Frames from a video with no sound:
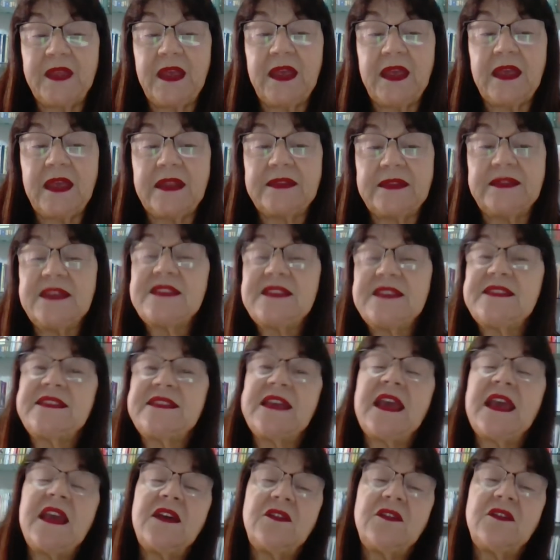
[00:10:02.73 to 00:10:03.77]
The
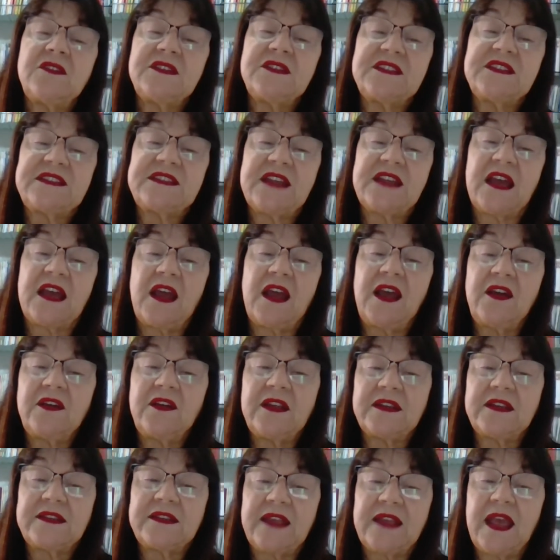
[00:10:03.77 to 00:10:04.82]
second
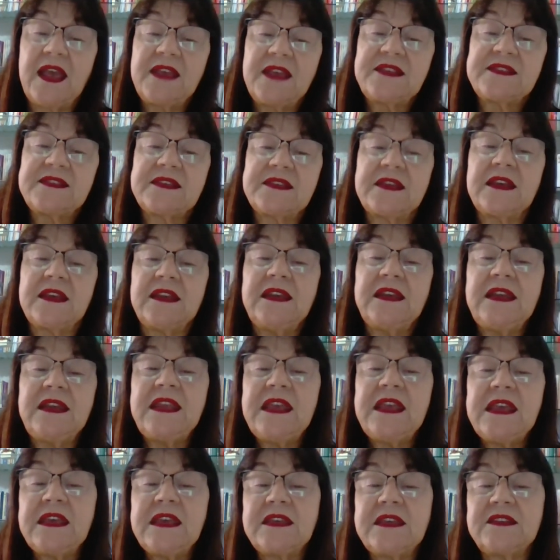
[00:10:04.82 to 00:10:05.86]
task,
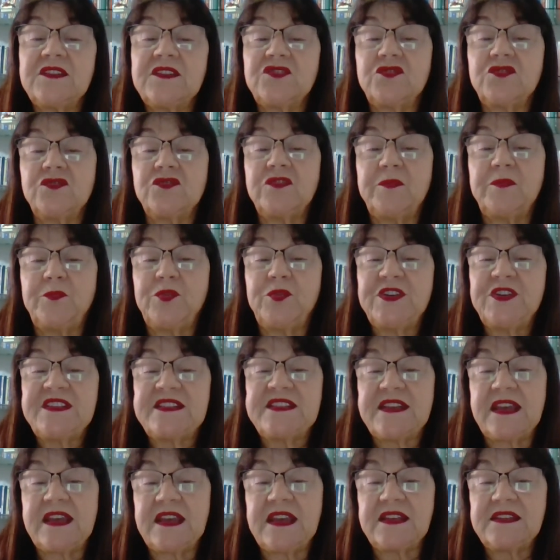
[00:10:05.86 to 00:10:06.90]
linked to the
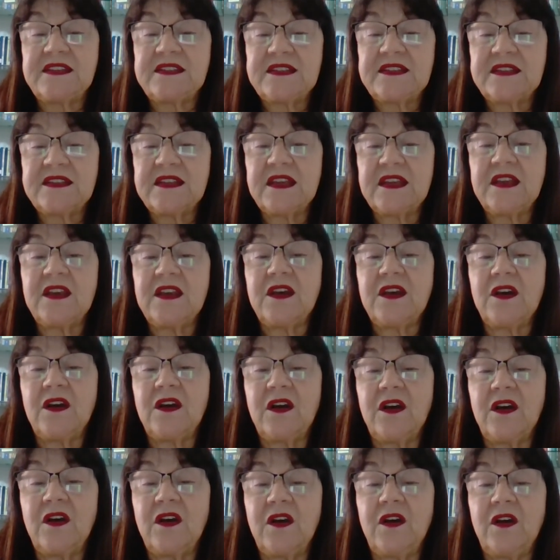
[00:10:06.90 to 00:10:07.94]
present
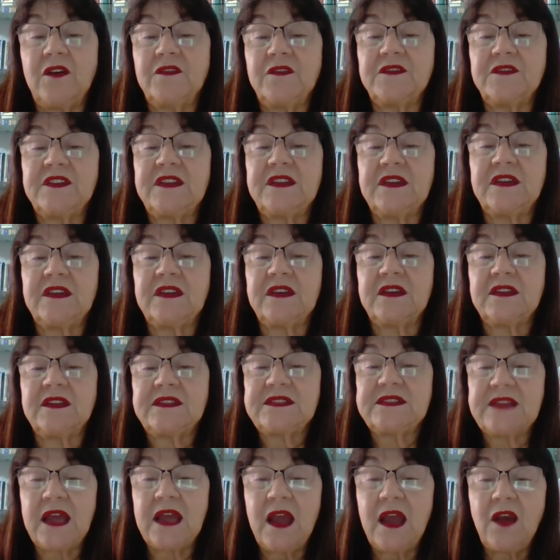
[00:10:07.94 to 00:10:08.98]
of the
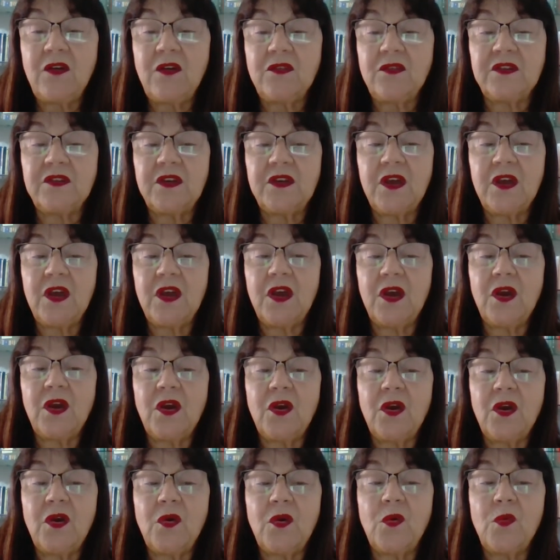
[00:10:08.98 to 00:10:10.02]
town,
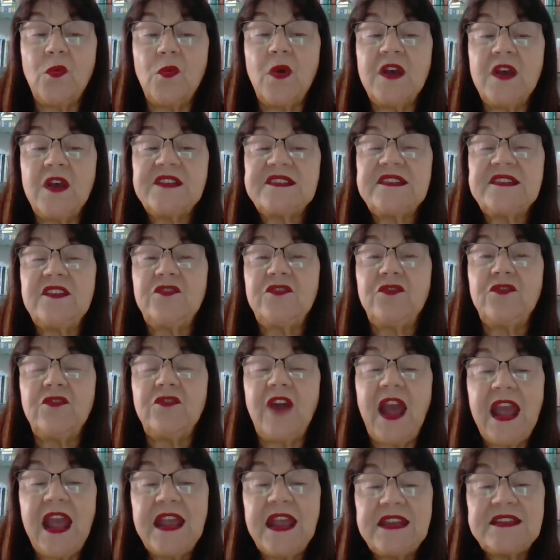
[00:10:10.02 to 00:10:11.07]
was the
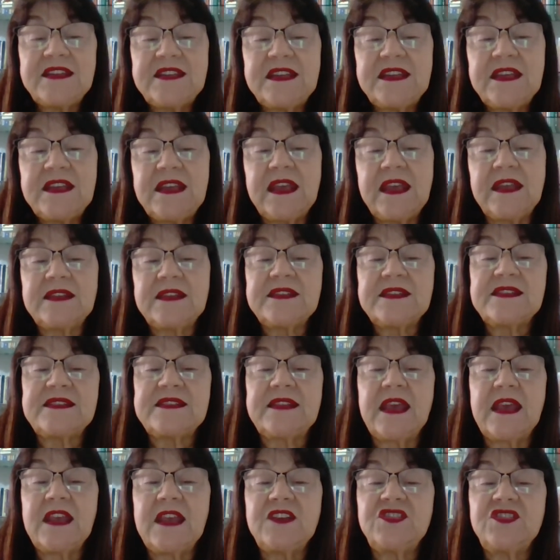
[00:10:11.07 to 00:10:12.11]
writing and
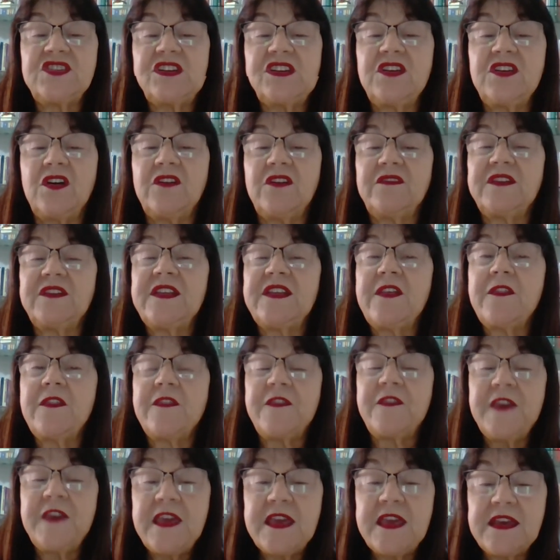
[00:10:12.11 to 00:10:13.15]
staging of a
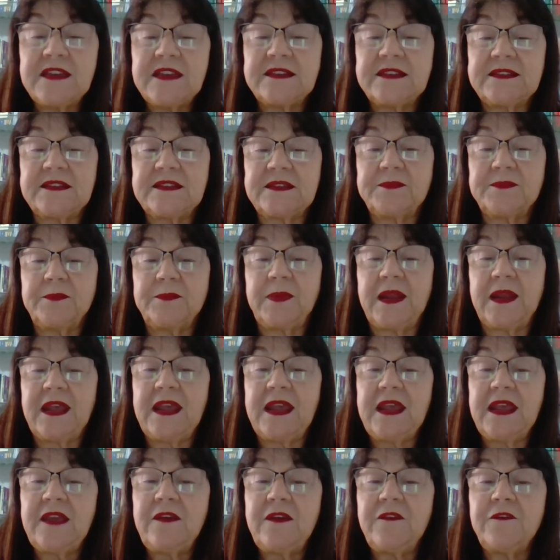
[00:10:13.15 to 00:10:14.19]
theater
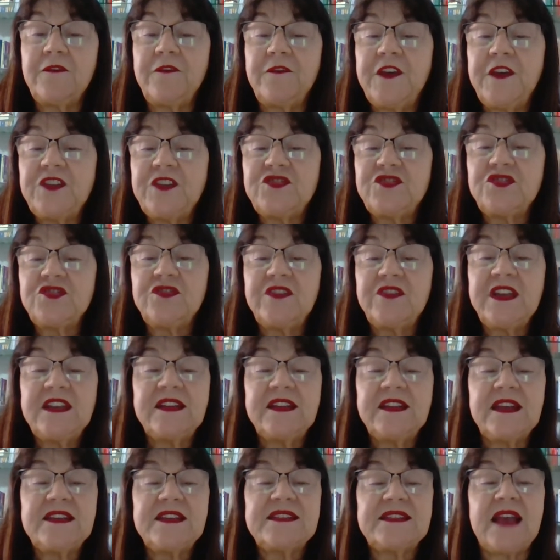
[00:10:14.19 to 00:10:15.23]
play featuring
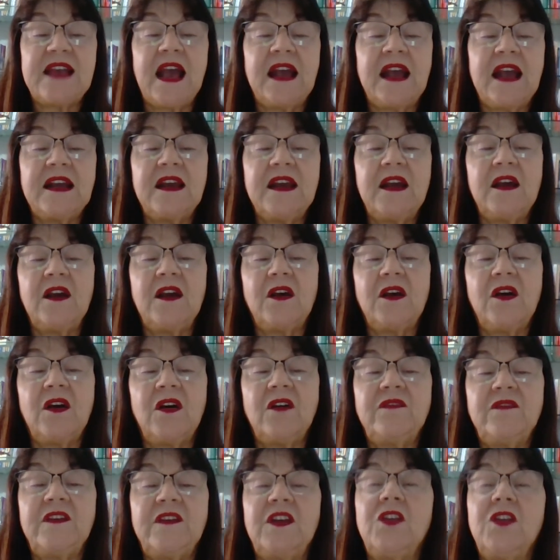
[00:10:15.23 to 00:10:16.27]
the saga
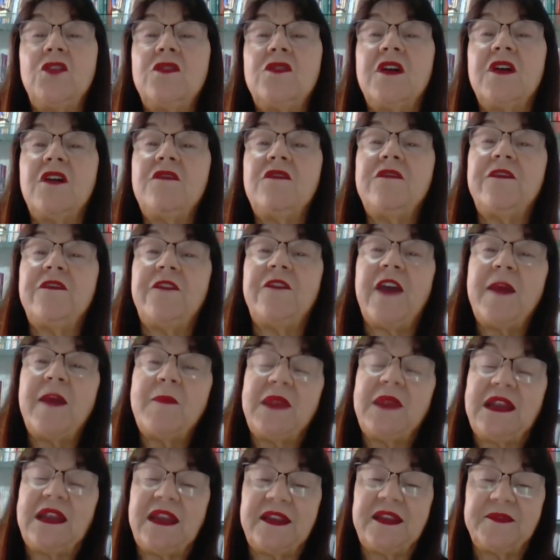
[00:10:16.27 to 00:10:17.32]
of a local family.